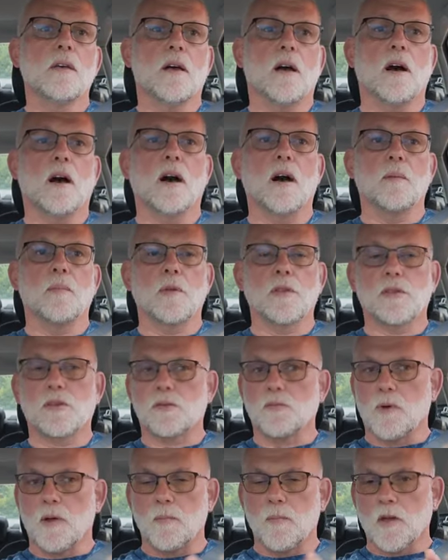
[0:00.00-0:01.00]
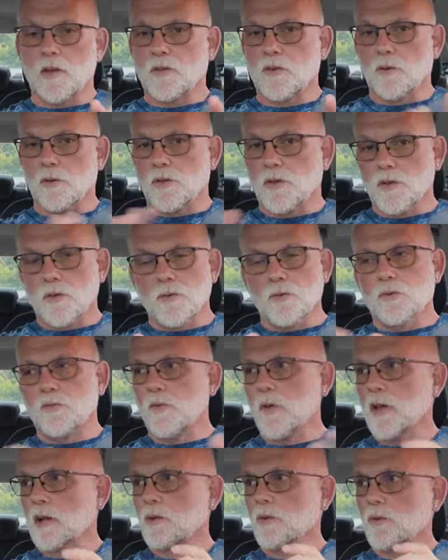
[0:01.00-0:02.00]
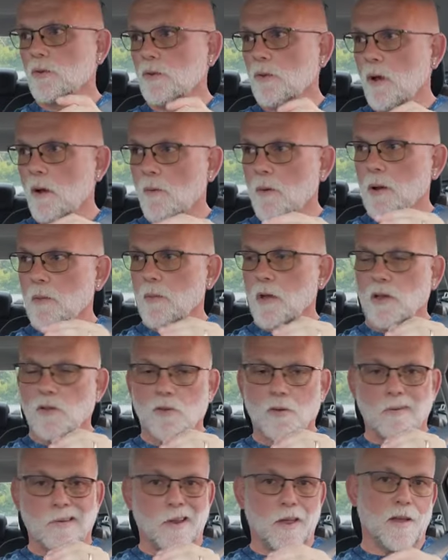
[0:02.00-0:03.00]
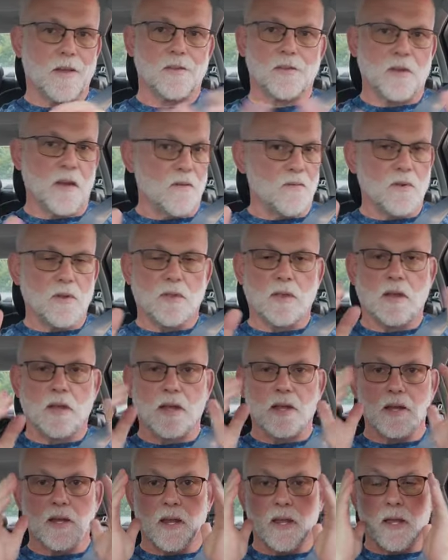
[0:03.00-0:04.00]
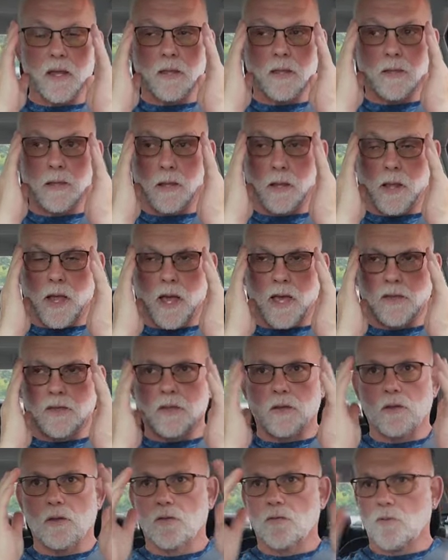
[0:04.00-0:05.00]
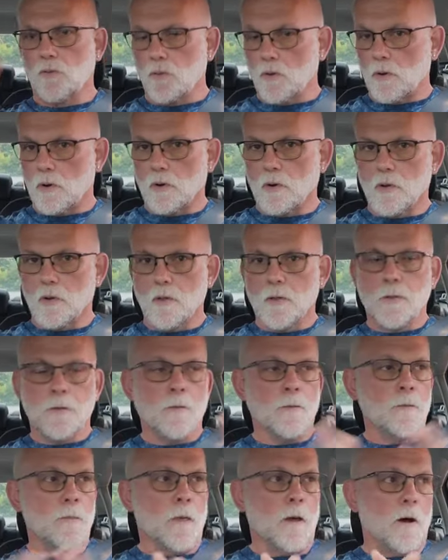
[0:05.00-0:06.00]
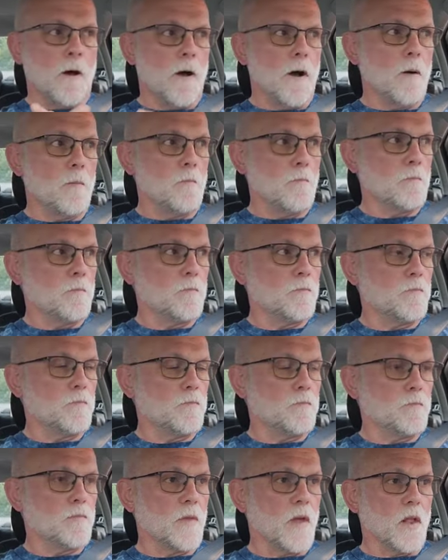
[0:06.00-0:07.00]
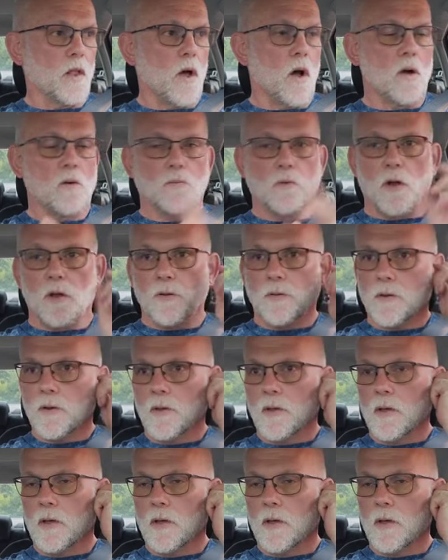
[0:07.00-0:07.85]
I just want to make sure it's a used vehicle, so I want to make sure it has everything that needs to last us for the long run.